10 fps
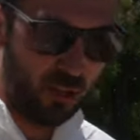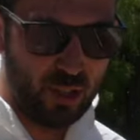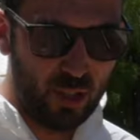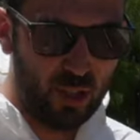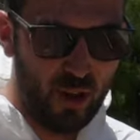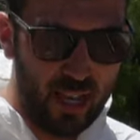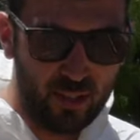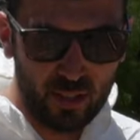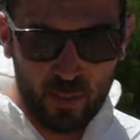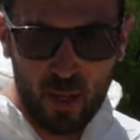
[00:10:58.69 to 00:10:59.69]
onto the
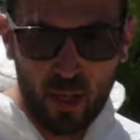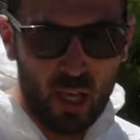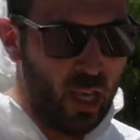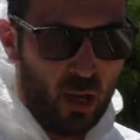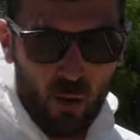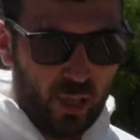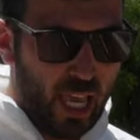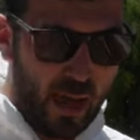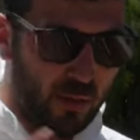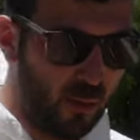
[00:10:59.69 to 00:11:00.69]
transom or the
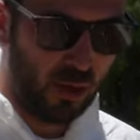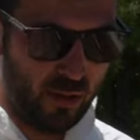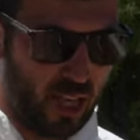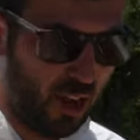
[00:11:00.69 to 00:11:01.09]
cabin, one or the